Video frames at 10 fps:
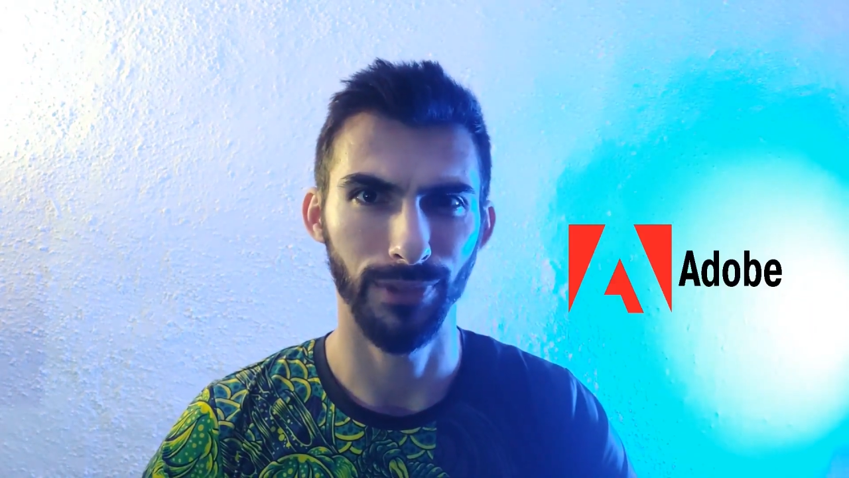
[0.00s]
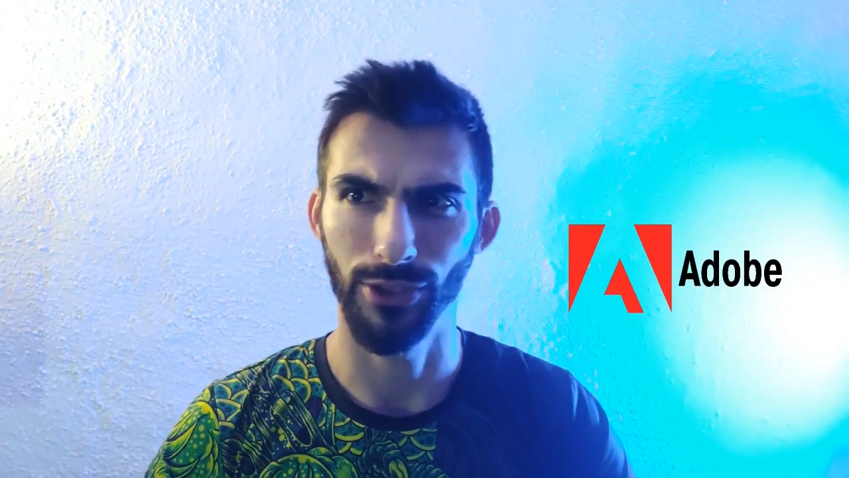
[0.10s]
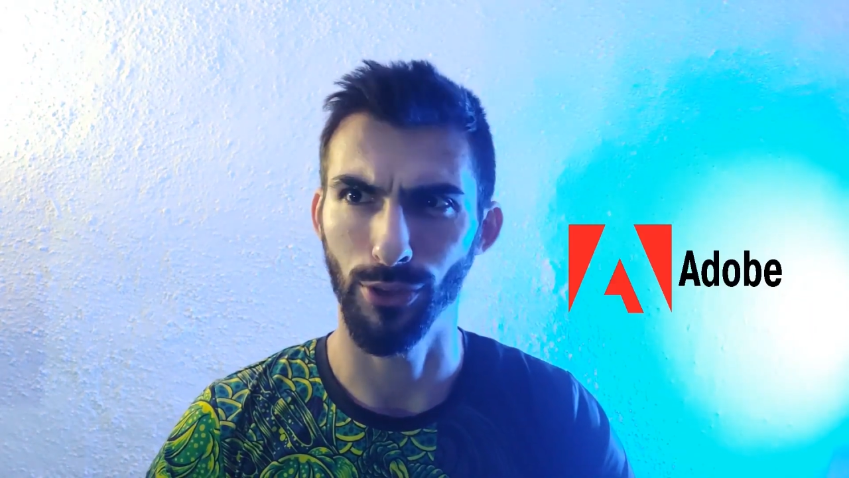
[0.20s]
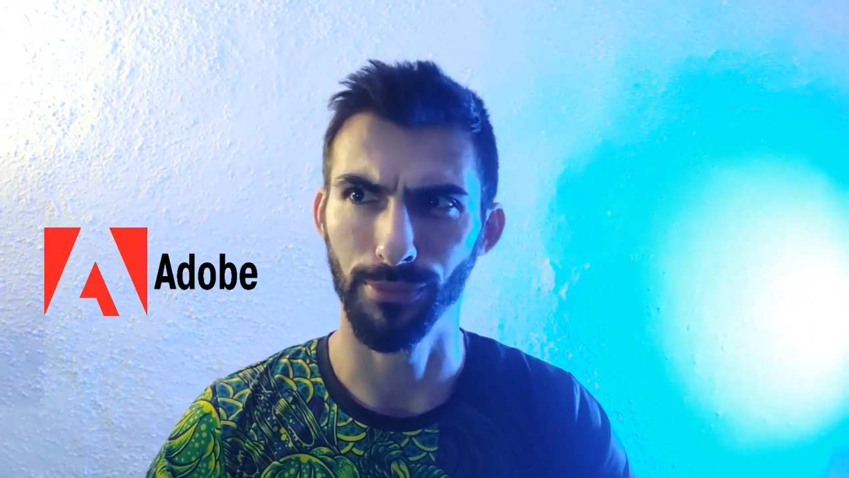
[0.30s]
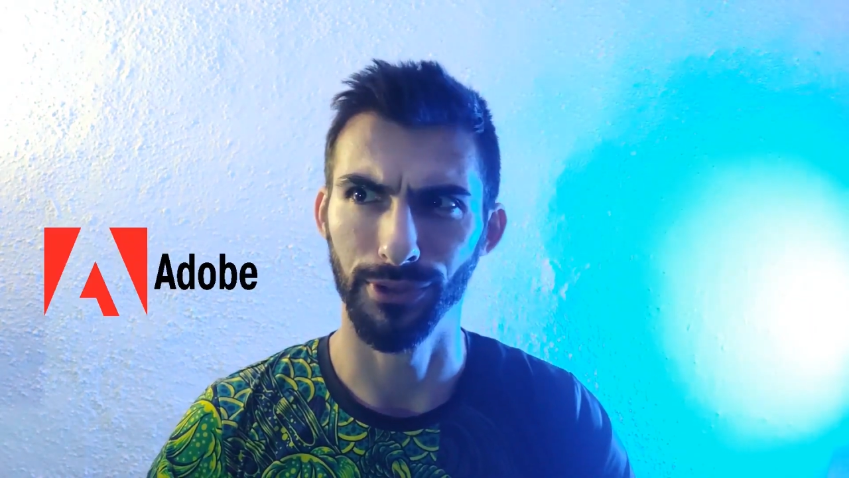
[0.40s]

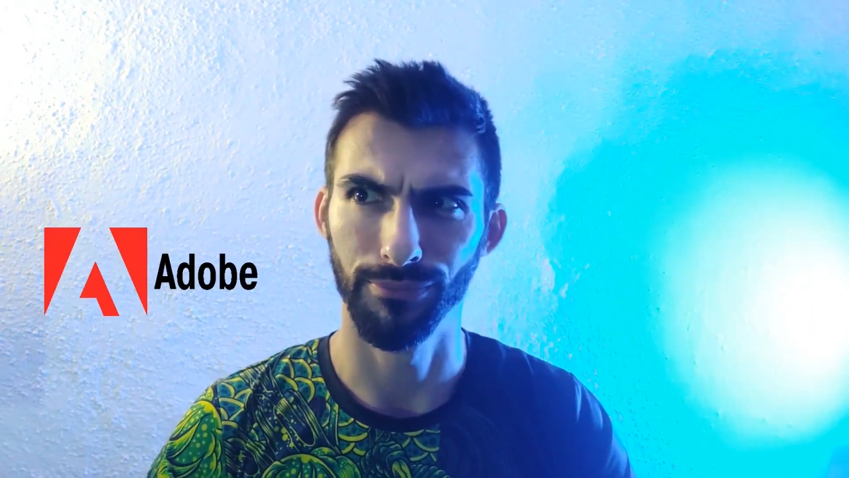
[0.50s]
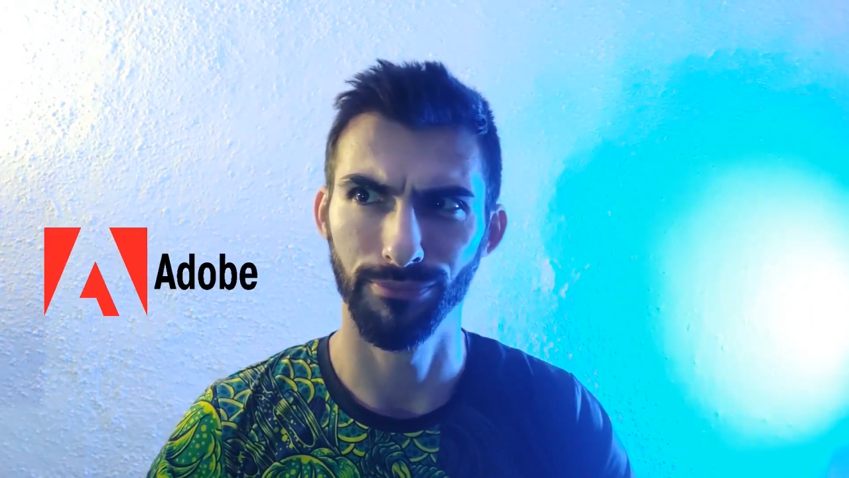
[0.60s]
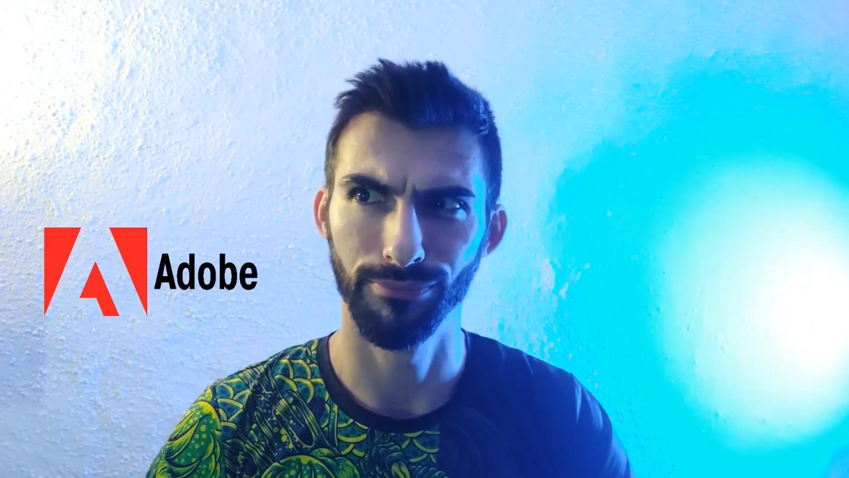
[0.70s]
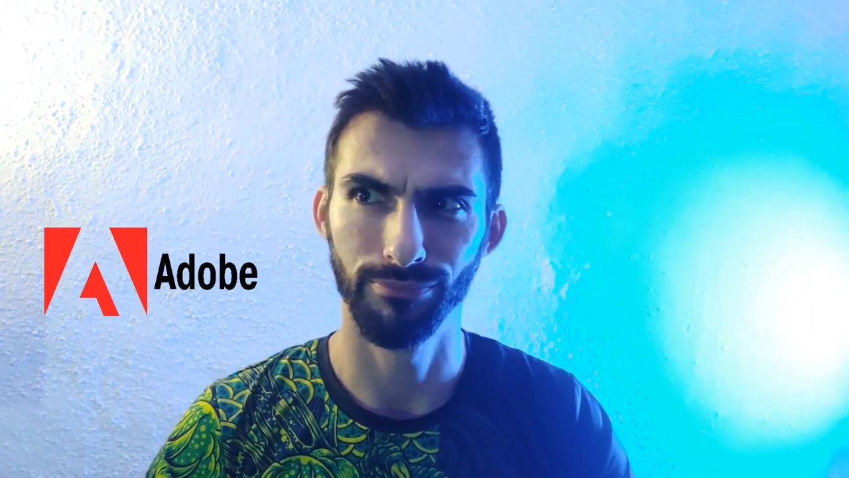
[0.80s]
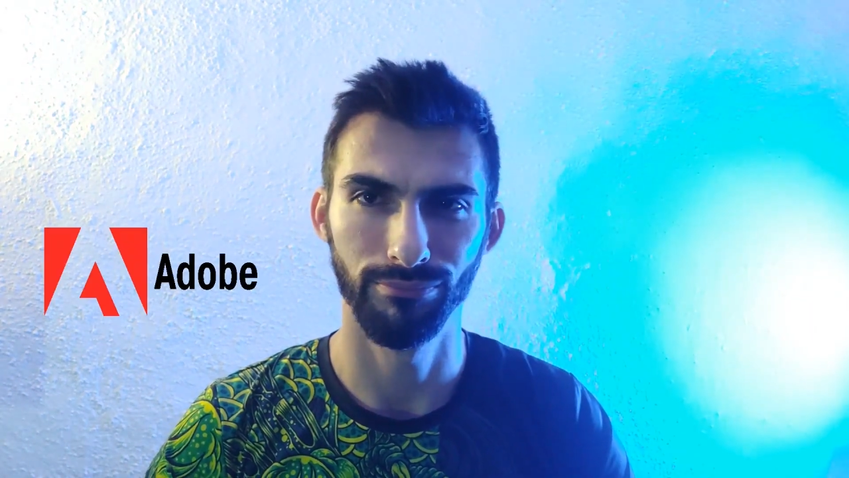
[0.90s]
Adobe.
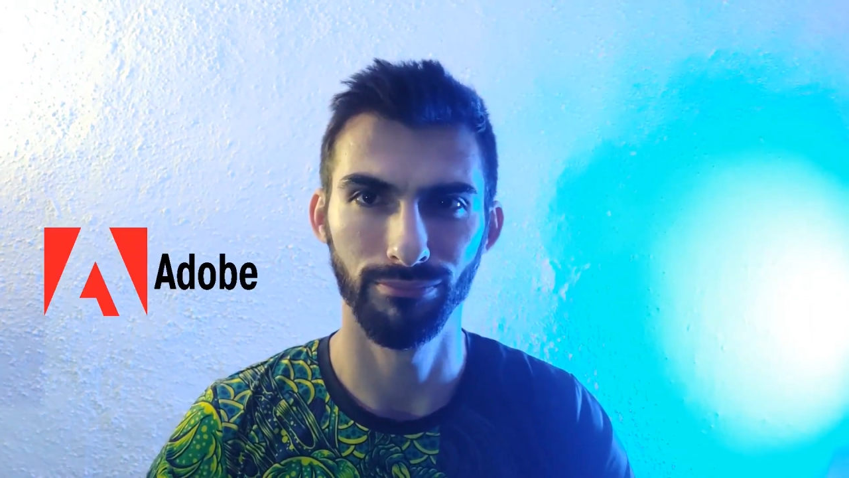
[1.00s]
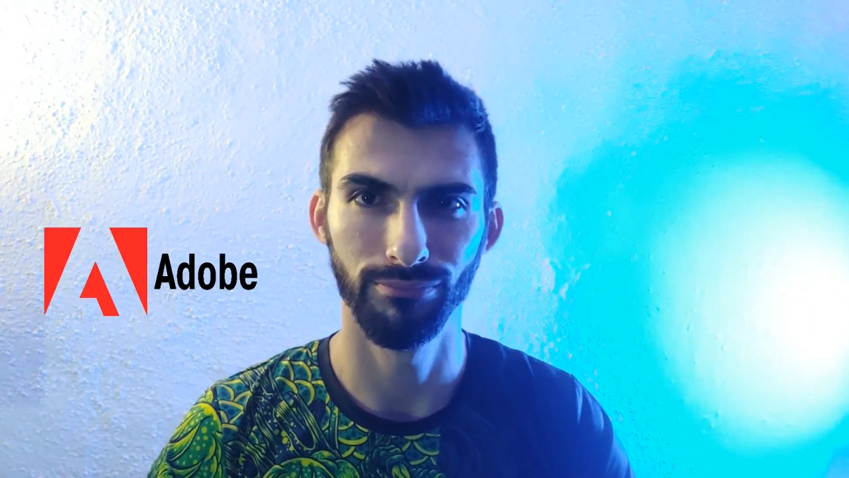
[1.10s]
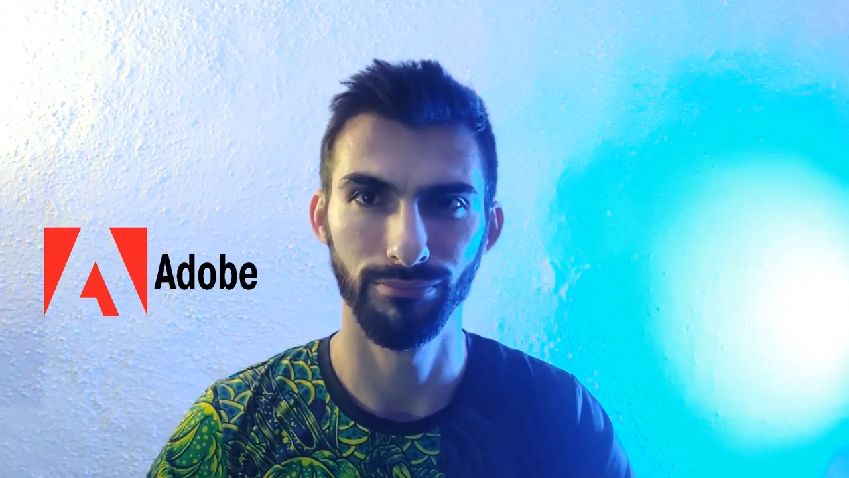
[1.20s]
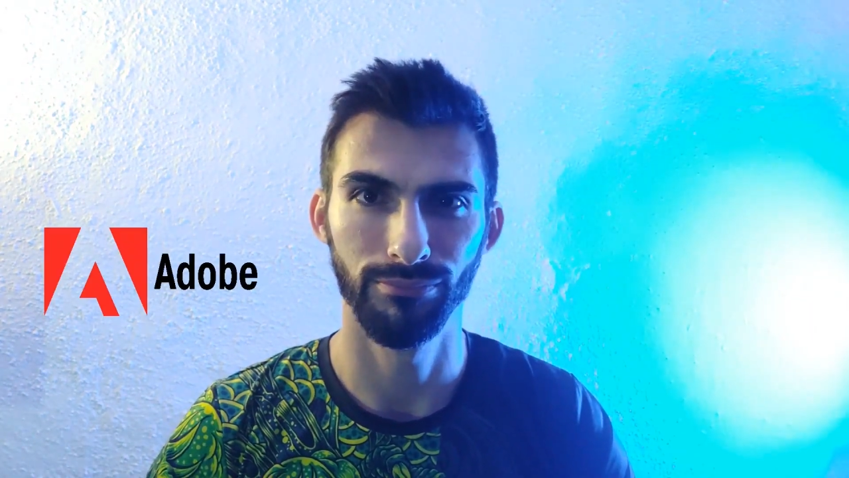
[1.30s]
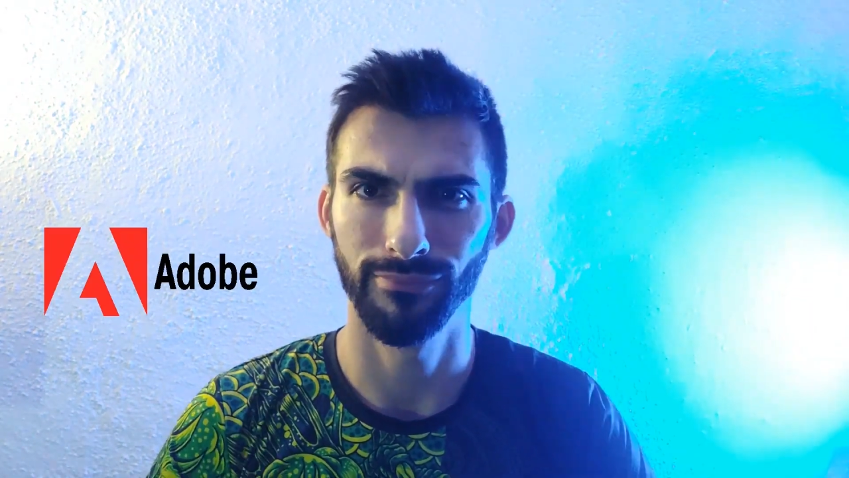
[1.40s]

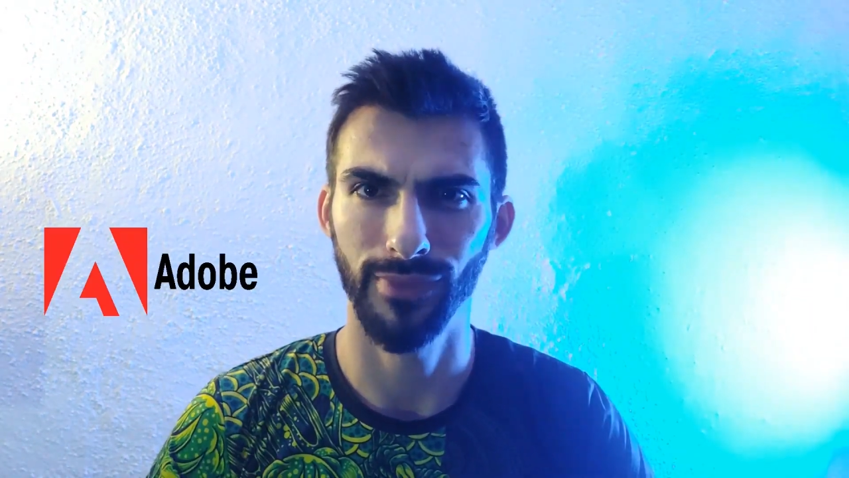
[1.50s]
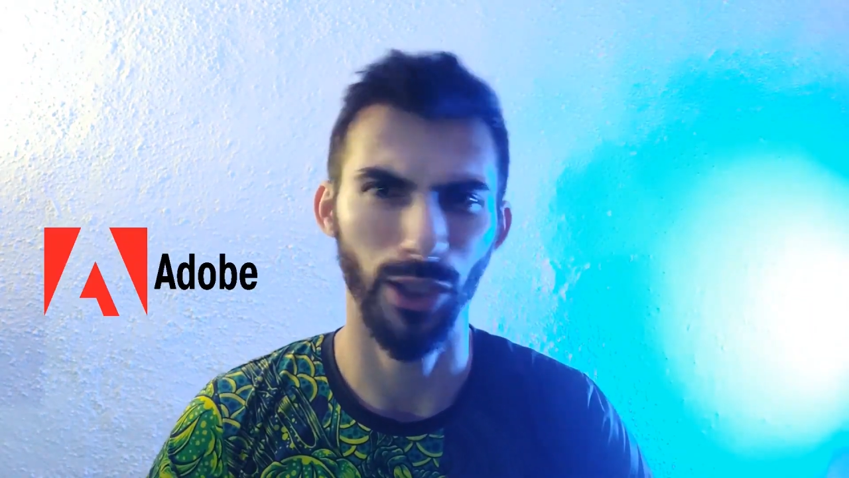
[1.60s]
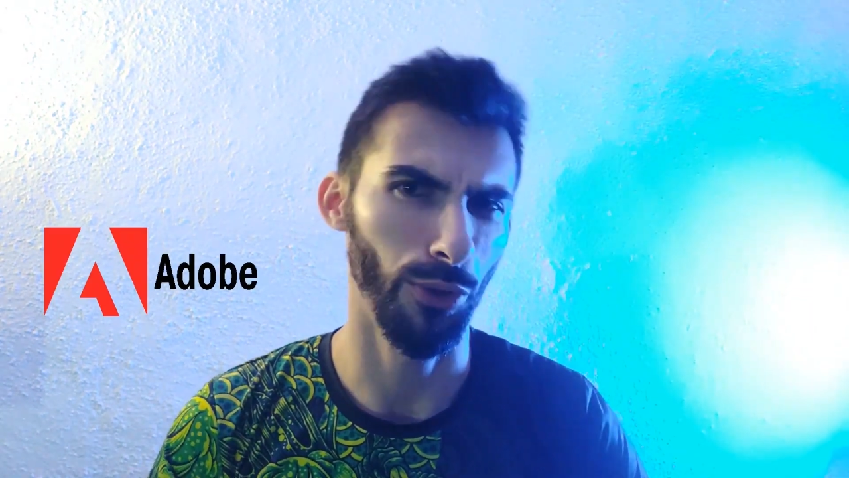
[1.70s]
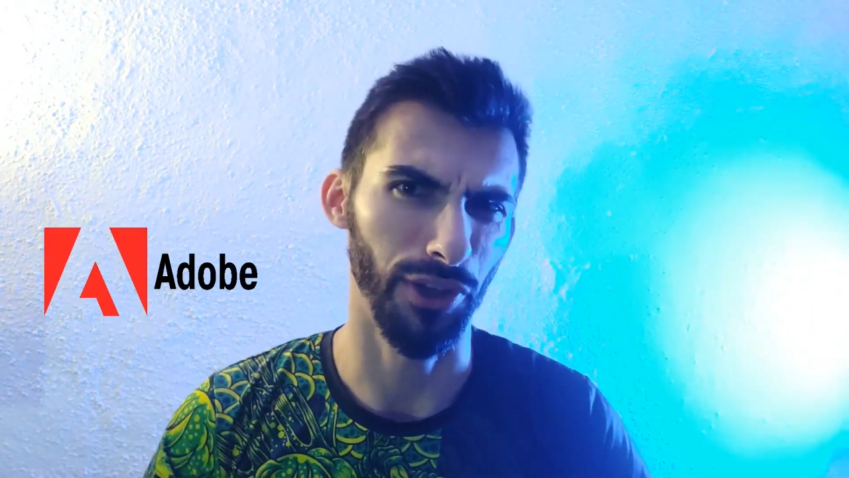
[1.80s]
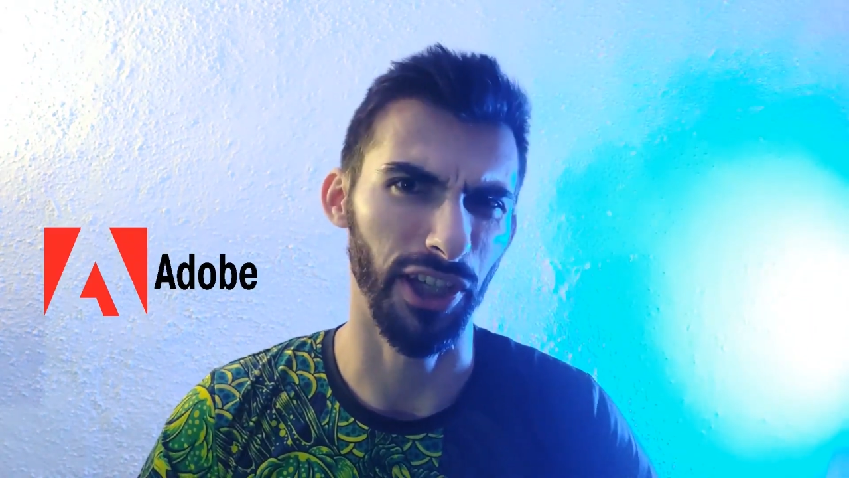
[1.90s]
Who